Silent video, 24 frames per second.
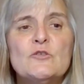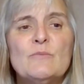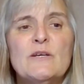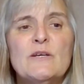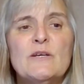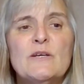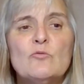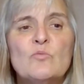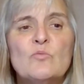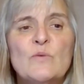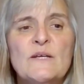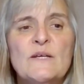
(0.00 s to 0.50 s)
to
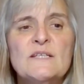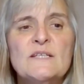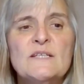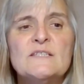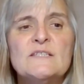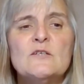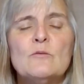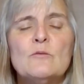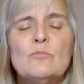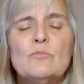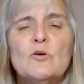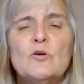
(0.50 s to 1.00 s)
be
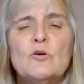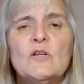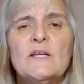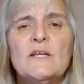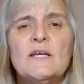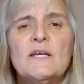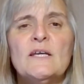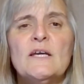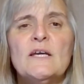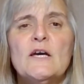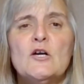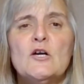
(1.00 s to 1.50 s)

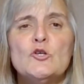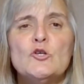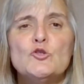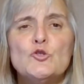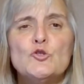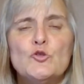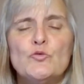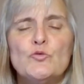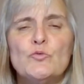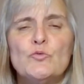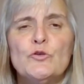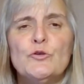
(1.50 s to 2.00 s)
reasonably
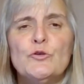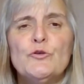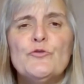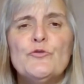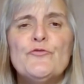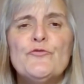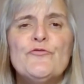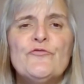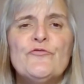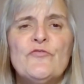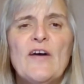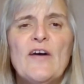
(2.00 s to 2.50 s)

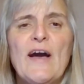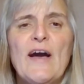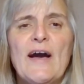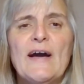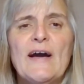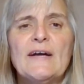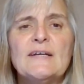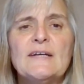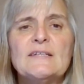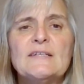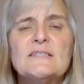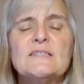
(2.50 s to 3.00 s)
true
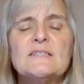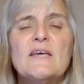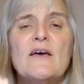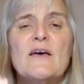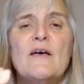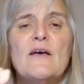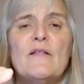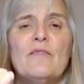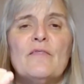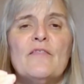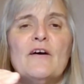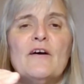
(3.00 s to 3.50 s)
facts
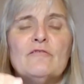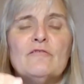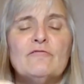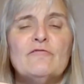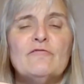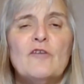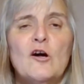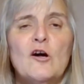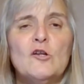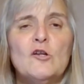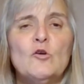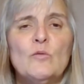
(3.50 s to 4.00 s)
that
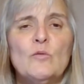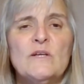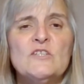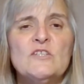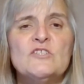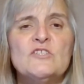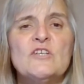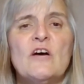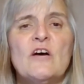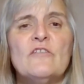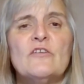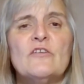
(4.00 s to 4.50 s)
follow
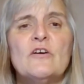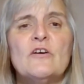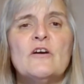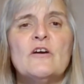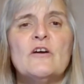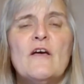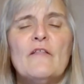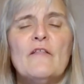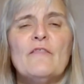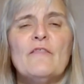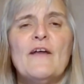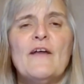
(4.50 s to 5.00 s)
each
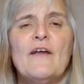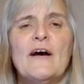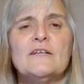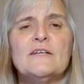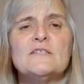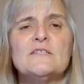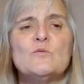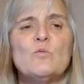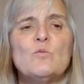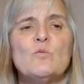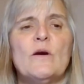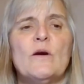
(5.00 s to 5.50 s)
other, that
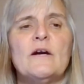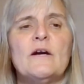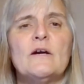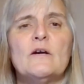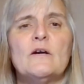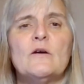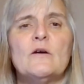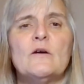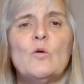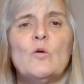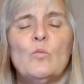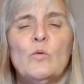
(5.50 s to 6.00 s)
is
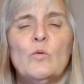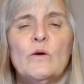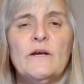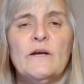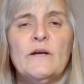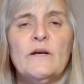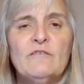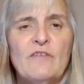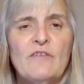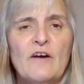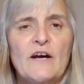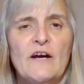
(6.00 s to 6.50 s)
where
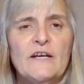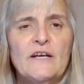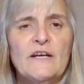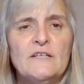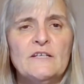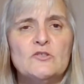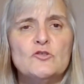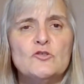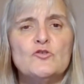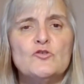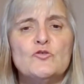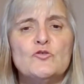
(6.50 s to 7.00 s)
we
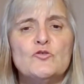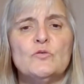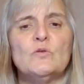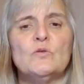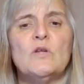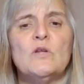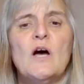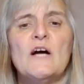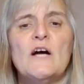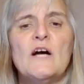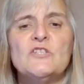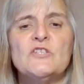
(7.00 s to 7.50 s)
find true
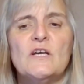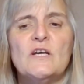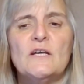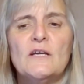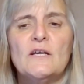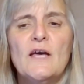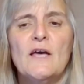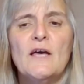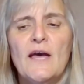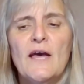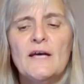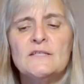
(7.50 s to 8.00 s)

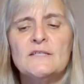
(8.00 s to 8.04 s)
logic.